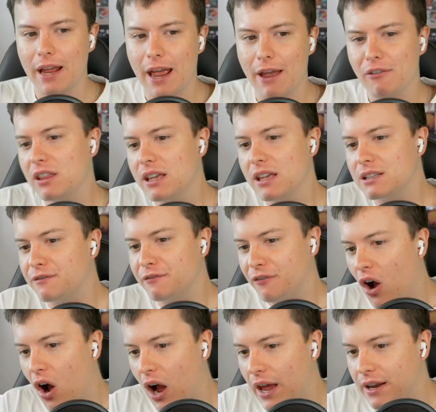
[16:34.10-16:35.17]
everything is
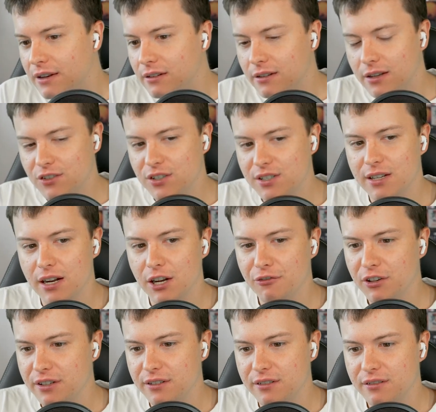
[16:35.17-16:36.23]
fine. It's just none of
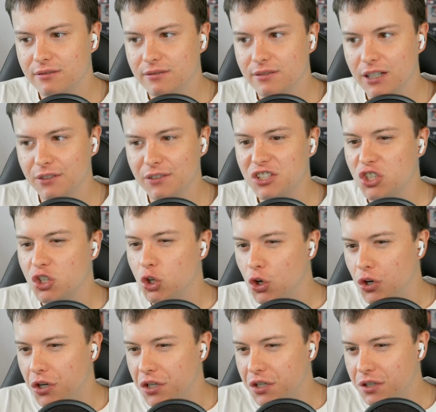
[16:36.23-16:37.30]
it's
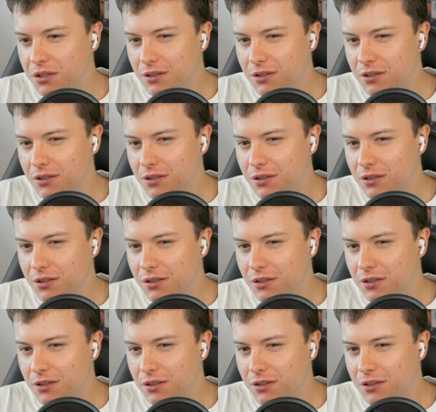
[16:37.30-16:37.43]
good. Yeah.